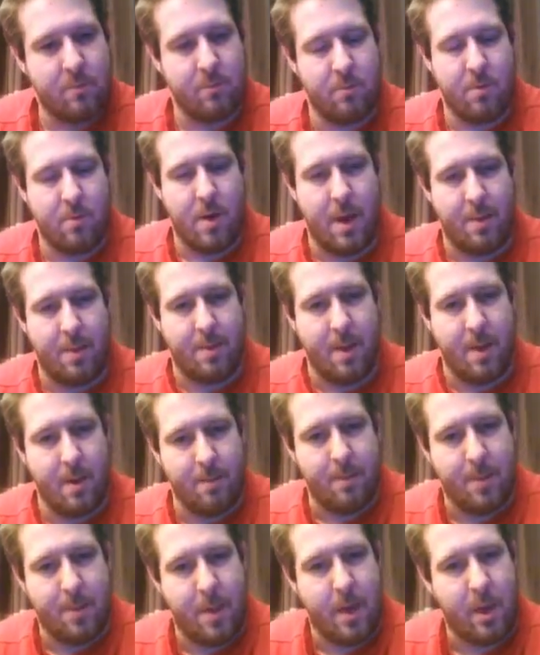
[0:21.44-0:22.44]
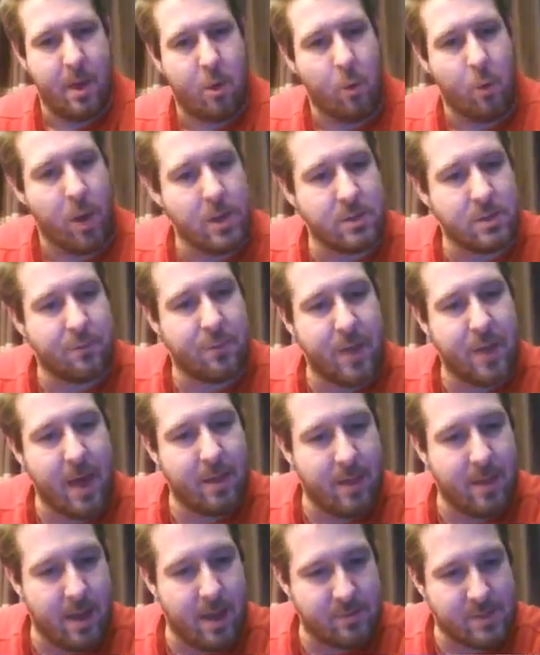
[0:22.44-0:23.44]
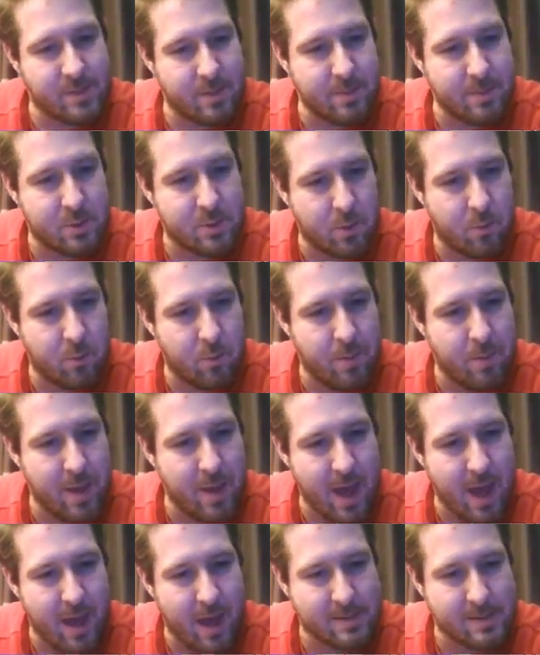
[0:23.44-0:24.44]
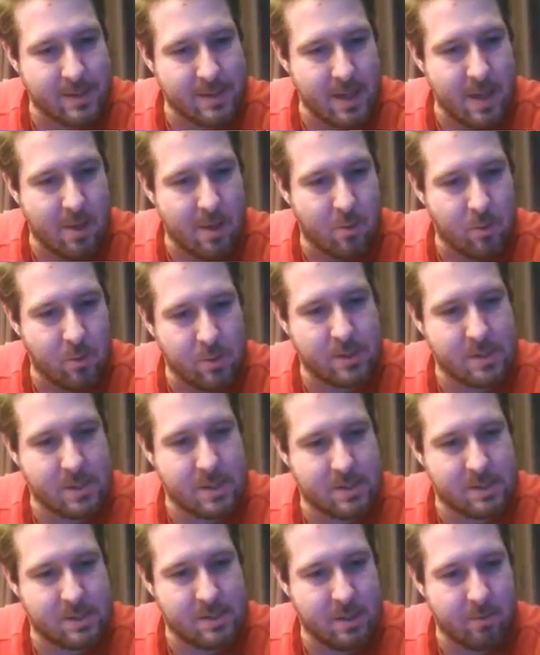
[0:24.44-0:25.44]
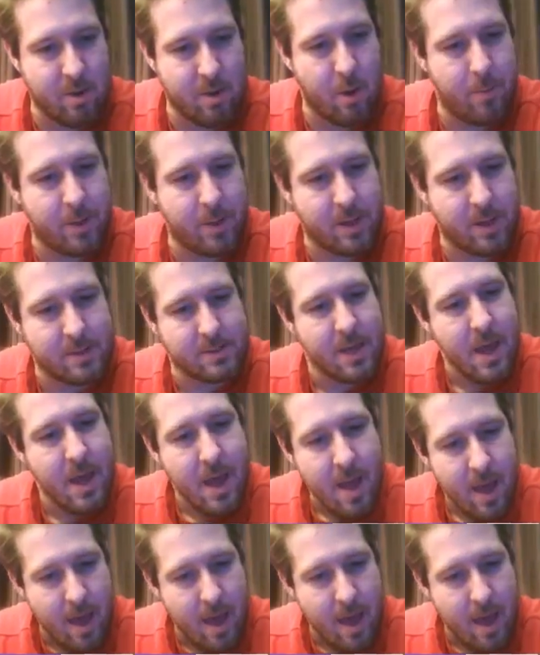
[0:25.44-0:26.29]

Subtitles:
right there, the equation for that line of symmetry would be x equals 0, because